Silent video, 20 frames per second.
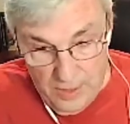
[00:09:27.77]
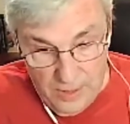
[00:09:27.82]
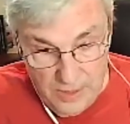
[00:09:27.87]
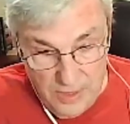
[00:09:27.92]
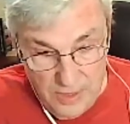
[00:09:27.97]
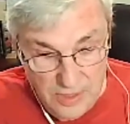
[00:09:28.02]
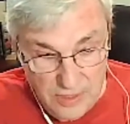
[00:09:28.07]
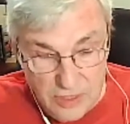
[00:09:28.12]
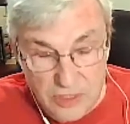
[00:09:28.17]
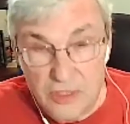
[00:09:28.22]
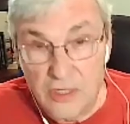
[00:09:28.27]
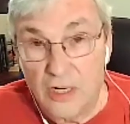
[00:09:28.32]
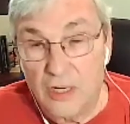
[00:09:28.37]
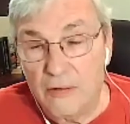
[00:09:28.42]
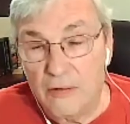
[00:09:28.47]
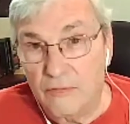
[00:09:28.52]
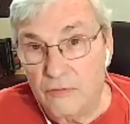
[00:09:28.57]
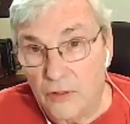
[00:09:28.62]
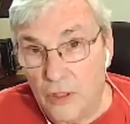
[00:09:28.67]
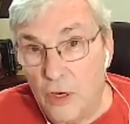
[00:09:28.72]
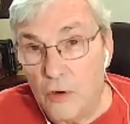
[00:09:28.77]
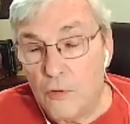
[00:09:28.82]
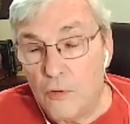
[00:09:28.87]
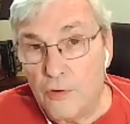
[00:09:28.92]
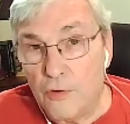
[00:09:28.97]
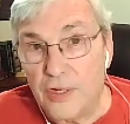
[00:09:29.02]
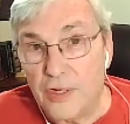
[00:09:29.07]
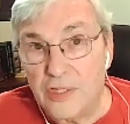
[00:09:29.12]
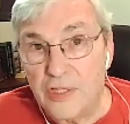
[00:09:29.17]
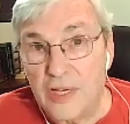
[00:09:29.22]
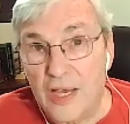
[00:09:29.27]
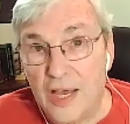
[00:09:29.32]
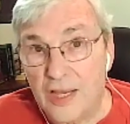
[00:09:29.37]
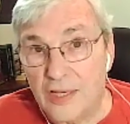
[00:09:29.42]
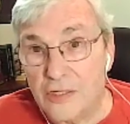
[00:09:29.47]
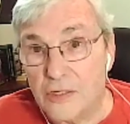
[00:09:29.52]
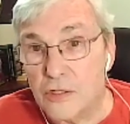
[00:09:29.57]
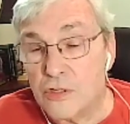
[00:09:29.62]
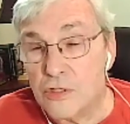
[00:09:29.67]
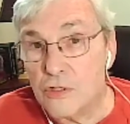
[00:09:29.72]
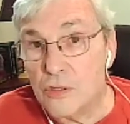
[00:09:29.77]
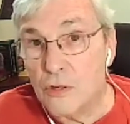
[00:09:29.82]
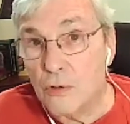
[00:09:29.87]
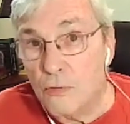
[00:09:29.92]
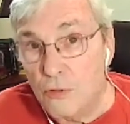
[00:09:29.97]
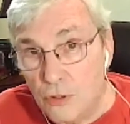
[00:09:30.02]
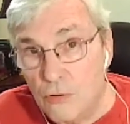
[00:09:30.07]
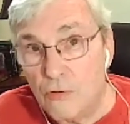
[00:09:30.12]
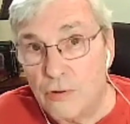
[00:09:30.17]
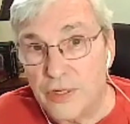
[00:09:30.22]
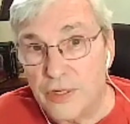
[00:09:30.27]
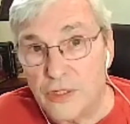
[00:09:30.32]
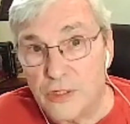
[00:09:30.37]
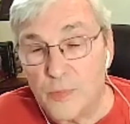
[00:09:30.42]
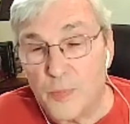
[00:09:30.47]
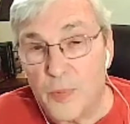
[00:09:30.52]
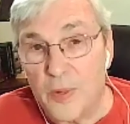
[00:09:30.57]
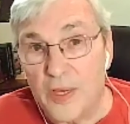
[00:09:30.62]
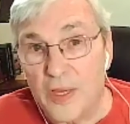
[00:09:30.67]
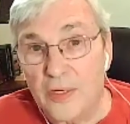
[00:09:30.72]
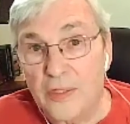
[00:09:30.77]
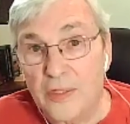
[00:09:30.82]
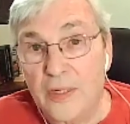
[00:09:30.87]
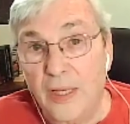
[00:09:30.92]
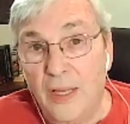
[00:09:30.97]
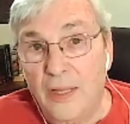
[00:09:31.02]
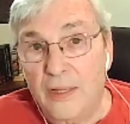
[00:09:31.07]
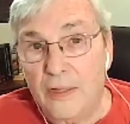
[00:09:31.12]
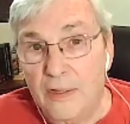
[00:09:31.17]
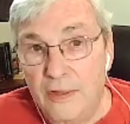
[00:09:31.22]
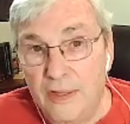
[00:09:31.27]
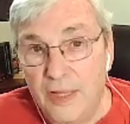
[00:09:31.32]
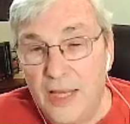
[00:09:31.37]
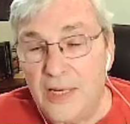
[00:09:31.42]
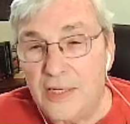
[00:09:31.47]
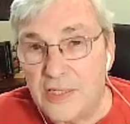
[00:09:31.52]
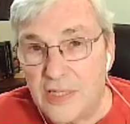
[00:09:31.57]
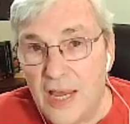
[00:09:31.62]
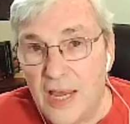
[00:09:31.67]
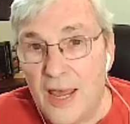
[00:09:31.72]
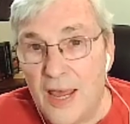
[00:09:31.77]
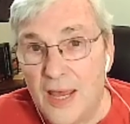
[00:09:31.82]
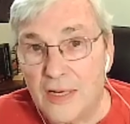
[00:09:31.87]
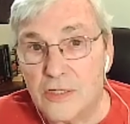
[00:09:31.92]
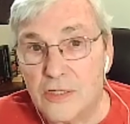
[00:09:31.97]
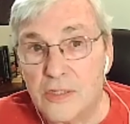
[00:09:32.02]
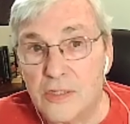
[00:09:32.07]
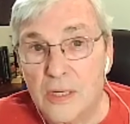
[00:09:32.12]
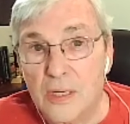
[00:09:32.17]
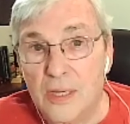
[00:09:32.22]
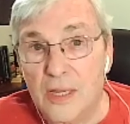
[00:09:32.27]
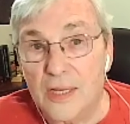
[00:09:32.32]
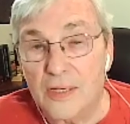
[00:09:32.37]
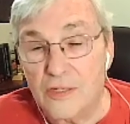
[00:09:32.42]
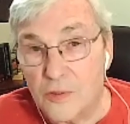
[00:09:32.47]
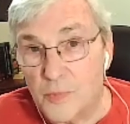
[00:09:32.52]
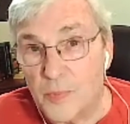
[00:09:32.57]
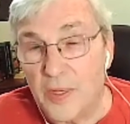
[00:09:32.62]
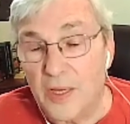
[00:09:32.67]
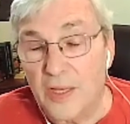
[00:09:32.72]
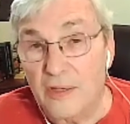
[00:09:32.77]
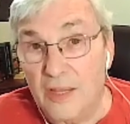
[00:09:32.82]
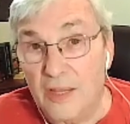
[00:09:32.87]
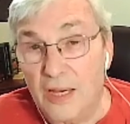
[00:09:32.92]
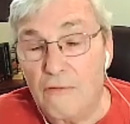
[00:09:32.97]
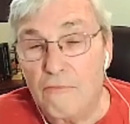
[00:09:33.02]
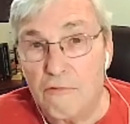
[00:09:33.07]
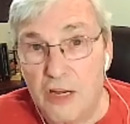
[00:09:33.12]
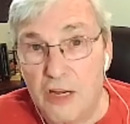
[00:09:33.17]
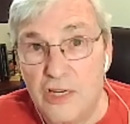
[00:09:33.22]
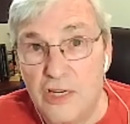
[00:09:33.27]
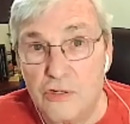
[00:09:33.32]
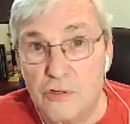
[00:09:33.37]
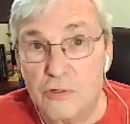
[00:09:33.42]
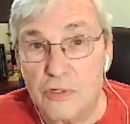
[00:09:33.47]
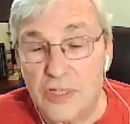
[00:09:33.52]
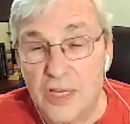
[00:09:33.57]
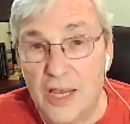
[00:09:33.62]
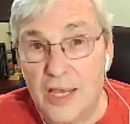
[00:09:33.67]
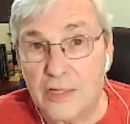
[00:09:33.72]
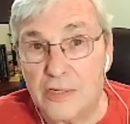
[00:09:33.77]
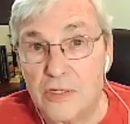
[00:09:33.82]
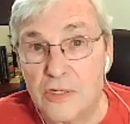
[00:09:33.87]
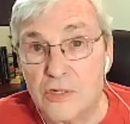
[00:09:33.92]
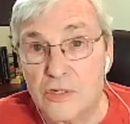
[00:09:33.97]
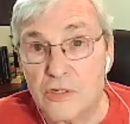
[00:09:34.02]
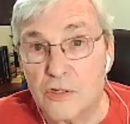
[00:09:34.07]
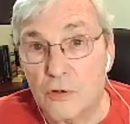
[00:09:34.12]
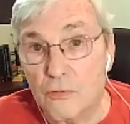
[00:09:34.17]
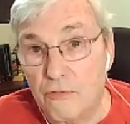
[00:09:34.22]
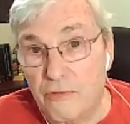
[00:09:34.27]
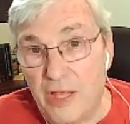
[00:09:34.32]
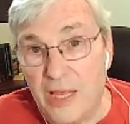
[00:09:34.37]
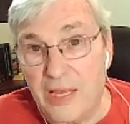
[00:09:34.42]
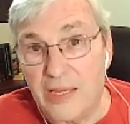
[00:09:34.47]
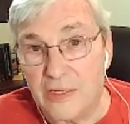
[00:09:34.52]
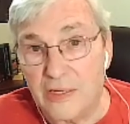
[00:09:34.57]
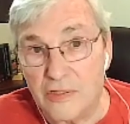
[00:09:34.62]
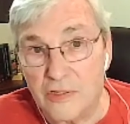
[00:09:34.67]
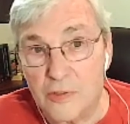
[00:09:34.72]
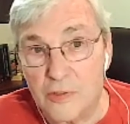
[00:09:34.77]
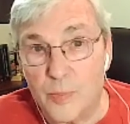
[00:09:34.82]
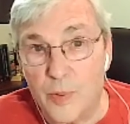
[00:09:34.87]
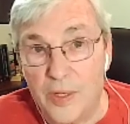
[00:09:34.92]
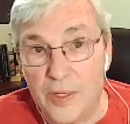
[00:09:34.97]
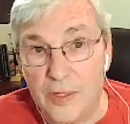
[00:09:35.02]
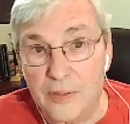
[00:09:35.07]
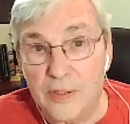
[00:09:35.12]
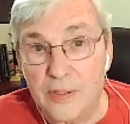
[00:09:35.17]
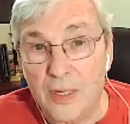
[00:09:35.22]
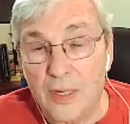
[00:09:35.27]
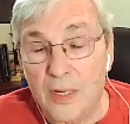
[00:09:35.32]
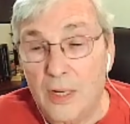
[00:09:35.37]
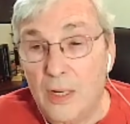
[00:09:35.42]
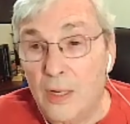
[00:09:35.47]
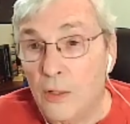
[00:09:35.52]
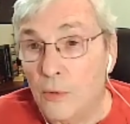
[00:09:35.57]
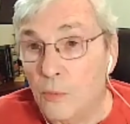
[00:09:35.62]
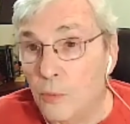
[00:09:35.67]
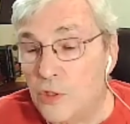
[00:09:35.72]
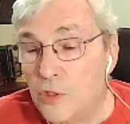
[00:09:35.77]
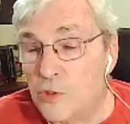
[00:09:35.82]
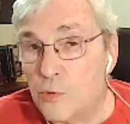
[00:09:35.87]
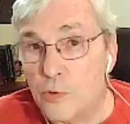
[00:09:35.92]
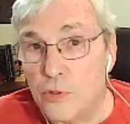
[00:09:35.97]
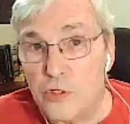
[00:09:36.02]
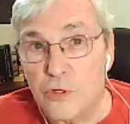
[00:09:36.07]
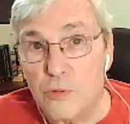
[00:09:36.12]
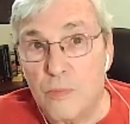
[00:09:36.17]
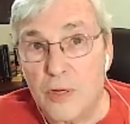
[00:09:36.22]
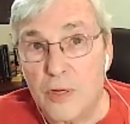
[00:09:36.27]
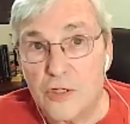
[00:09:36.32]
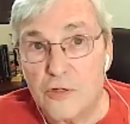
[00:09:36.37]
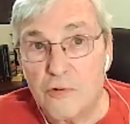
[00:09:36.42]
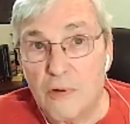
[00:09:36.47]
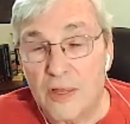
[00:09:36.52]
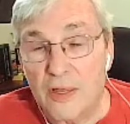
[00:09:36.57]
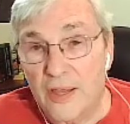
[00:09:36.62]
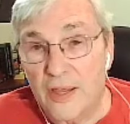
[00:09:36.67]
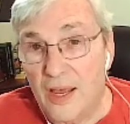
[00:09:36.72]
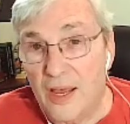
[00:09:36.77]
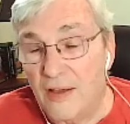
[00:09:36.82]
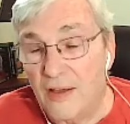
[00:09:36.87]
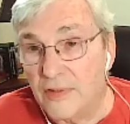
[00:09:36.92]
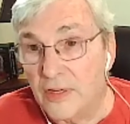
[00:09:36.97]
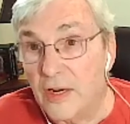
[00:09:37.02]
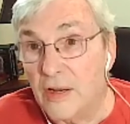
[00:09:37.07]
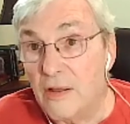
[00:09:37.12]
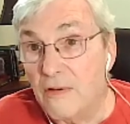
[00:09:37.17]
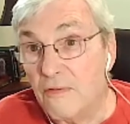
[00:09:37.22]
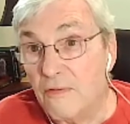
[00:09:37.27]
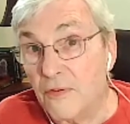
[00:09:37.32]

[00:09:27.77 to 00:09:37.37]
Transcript: Instead of lowering taxes so you can spend, they tax and spend. They raise your taxes so they can spend. Which would you much rather have it?